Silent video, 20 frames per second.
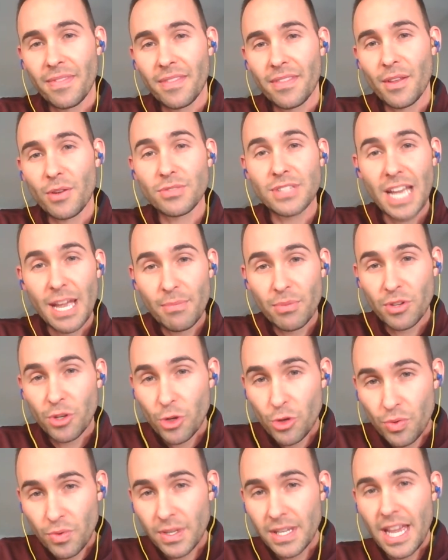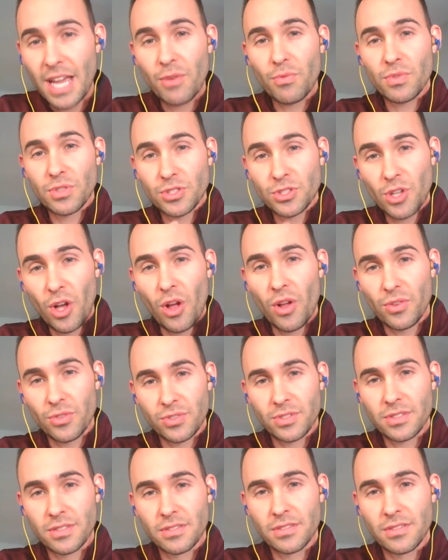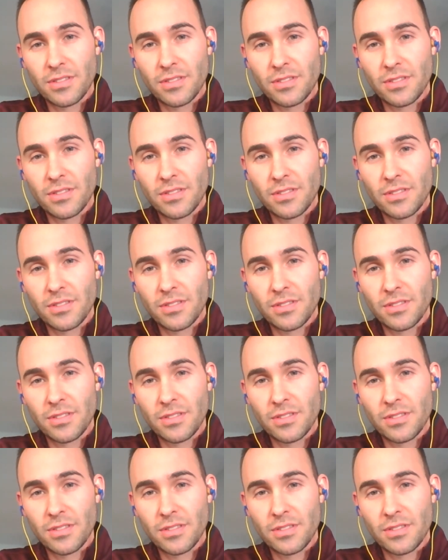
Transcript: that was able to create results